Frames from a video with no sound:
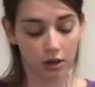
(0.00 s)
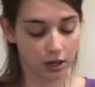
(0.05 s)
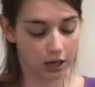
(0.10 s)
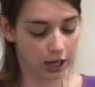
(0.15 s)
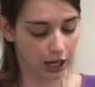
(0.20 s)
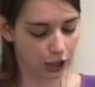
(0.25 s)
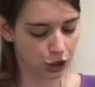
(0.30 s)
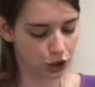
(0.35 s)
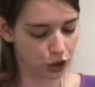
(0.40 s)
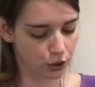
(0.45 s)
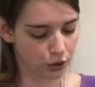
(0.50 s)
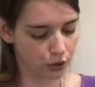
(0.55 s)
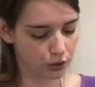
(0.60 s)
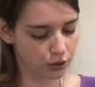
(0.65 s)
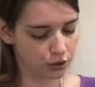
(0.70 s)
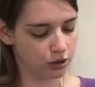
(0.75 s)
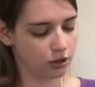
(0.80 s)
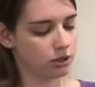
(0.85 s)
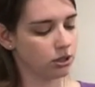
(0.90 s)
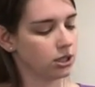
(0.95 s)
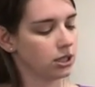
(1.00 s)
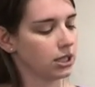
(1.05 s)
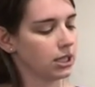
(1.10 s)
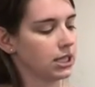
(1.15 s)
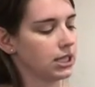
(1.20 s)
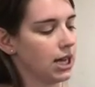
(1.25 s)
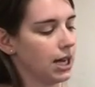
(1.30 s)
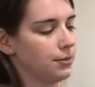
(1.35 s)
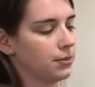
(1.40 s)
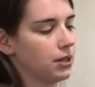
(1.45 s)
And so those are the
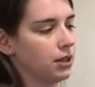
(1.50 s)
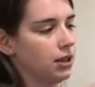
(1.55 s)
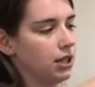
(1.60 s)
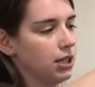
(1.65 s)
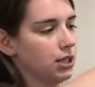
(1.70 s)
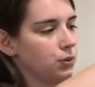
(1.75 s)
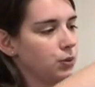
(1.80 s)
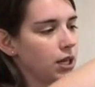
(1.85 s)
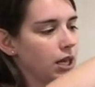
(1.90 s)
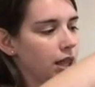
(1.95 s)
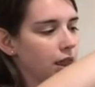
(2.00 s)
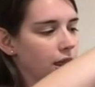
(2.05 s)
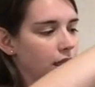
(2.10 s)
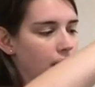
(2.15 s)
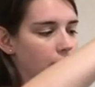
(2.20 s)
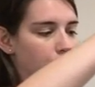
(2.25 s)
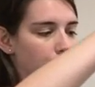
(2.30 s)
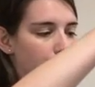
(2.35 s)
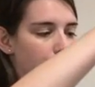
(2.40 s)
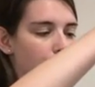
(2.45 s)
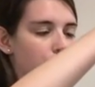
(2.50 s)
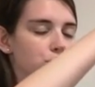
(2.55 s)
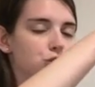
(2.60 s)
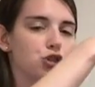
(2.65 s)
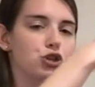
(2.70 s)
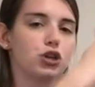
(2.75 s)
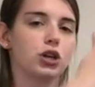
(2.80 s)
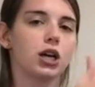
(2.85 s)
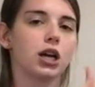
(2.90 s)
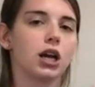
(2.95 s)
types of things we can think about. So
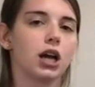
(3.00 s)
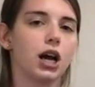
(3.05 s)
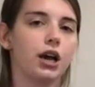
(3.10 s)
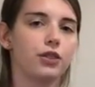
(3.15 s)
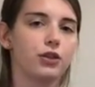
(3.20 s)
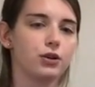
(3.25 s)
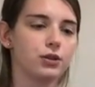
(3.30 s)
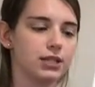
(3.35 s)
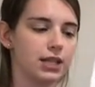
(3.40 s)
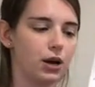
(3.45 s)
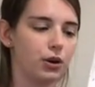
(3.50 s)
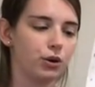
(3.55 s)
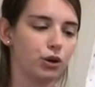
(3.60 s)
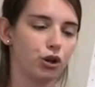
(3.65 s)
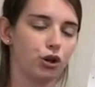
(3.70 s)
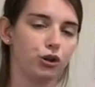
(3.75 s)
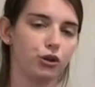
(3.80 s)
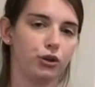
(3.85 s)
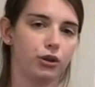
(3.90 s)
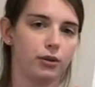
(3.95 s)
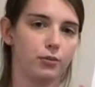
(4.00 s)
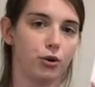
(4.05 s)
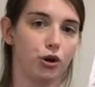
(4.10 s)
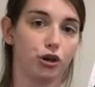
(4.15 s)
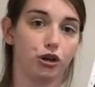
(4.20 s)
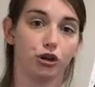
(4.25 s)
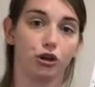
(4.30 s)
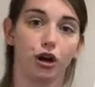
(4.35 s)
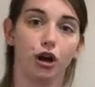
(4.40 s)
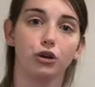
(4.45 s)
you can cut those out and glue them on
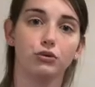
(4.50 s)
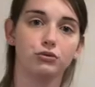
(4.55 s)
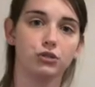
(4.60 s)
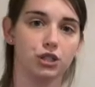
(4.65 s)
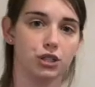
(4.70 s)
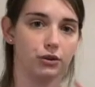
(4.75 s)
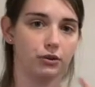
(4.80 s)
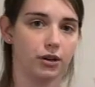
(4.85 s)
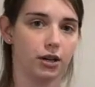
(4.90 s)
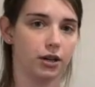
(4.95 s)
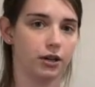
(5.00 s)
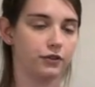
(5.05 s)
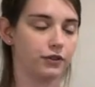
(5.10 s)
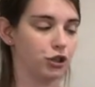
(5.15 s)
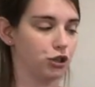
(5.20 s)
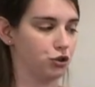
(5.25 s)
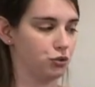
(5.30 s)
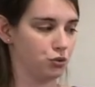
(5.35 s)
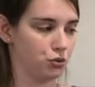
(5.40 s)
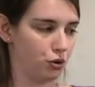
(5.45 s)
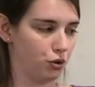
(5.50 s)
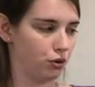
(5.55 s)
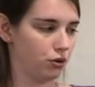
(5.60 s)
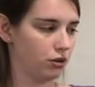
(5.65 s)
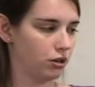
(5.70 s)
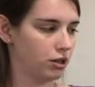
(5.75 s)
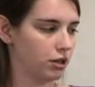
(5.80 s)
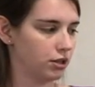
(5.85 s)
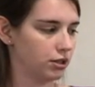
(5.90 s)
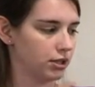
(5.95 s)
your own donut of control
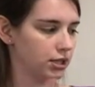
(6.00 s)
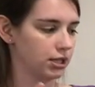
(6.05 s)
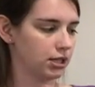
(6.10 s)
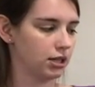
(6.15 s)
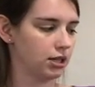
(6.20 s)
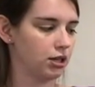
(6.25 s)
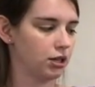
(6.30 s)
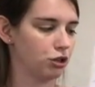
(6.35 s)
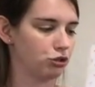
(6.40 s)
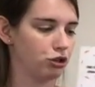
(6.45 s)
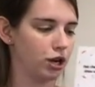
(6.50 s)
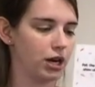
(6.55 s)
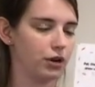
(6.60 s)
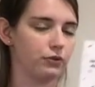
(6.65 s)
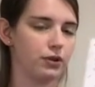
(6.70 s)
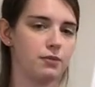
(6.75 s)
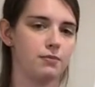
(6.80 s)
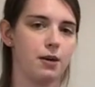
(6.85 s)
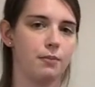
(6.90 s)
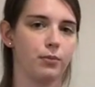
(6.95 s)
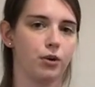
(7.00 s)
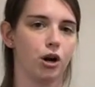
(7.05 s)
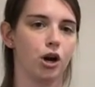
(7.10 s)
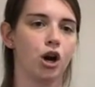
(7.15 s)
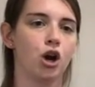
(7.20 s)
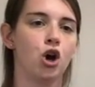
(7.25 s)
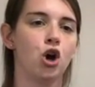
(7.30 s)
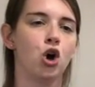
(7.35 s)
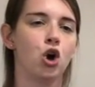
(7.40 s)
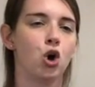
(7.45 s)
to try to remember
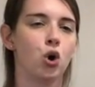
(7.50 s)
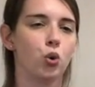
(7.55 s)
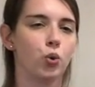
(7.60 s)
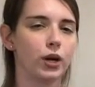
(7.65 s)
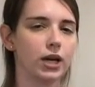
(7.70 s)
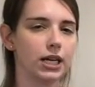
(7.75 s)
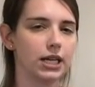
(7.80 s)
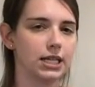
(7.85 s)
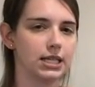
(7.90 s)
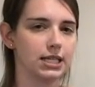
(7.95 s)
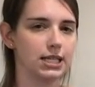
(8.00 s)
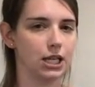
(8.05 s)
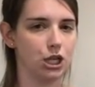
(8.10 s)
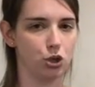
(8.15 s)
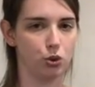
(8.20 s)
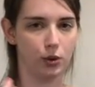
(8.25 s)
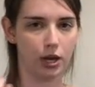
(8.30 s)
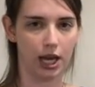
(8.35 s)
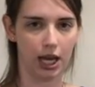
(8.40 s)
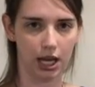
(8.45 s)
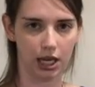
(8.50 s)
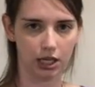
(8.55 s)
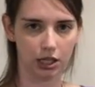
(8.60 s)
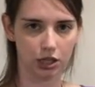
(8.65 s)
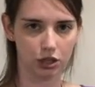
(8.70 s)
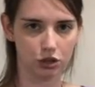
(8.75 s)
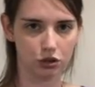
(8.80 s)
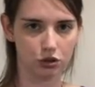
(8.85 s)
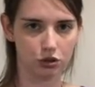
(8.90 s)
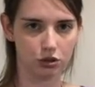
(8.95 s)
what it is that you can
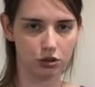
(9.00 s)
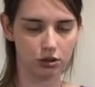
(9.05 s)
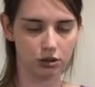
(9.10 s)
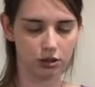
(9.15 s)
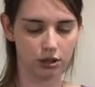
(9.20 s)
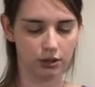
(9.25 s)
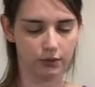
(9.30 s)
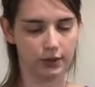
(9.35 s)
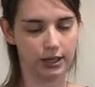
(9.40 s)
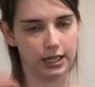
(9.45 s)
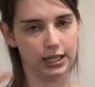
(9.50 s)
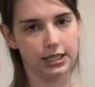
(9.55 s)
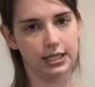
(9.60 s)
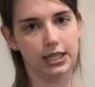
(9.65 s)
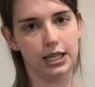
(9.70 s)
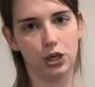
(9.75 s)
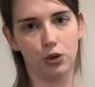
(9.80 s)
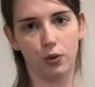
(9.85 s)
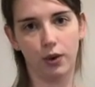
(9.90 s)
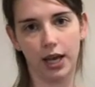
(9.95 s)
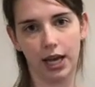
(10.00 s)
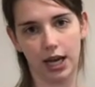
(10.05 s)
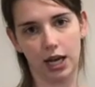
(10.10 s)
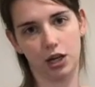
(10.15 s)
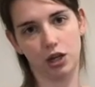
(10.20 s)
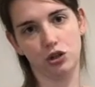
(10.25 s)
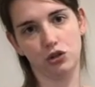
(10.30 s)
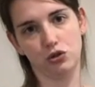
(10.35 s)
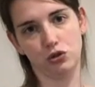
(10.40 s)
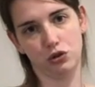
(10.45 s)
control and what it is that you can't
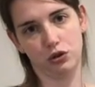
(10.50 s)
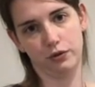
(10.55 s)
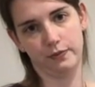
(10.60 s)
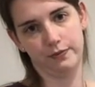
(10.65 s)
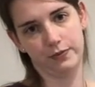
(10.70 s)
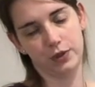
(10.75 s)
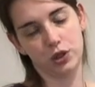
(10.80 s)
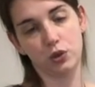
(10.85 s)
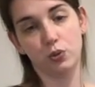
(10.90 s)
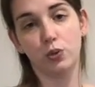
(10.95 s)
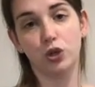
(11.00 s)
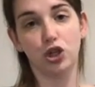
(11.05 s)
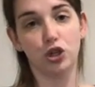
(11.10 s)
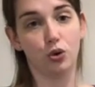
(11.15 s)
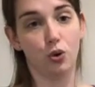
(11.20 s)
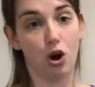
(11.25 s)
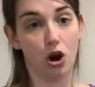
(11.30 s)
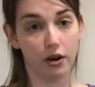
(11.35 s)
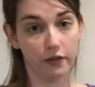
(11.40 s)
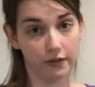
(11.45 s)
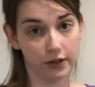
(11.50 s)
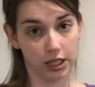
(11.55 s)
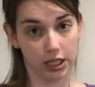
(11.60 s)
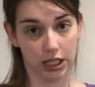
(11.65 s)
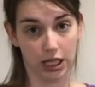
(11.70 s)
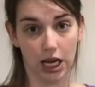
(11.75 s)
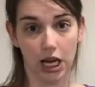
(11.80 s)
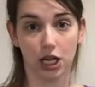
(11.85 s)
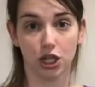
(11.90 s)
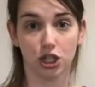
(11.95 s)
control. So when you are
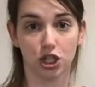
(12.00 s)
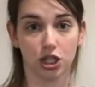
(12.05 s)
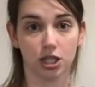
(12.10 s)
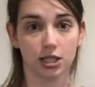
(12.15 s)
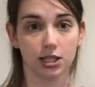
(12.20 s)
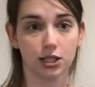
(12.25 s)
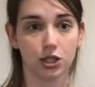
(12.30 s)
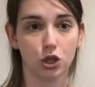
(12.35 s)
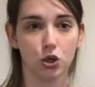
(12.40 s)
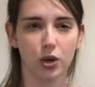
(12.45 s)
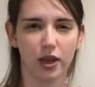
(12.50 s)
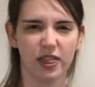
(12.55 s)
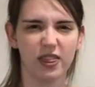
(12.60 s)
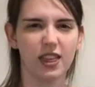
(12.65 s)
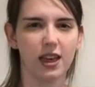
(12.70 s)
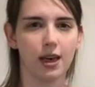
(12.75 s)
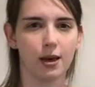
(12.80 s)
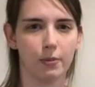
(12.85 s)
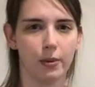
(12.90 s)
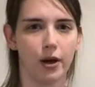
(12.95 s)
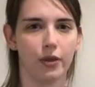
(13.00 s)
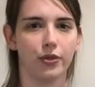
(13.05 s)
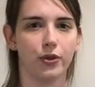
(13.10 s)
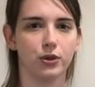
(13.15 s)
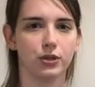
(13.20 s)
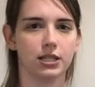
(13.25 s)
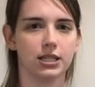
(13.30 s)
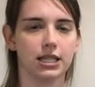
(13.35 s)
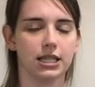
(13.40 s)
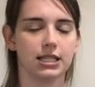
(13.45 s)
feeling anxious, you can think about
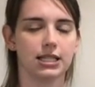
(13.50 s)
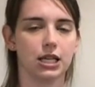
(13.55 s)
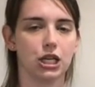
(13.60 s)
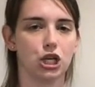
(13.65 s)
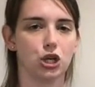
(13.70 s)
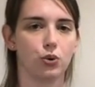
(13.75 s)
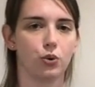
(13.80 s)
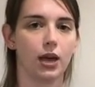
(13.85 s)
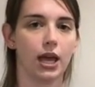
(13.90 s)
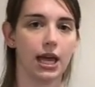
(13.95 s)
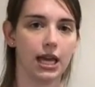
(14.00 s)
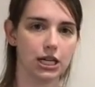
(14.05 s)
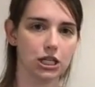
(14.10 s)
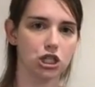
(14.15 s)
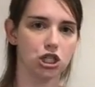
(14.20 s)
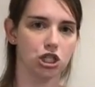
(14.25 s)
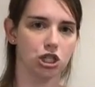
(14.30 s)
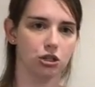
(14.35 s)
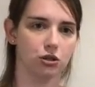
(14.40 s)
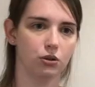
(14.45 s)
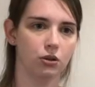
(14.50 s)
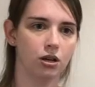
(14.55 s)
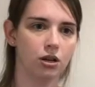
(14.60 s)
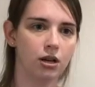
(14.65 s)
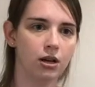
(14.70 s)
those things that you can do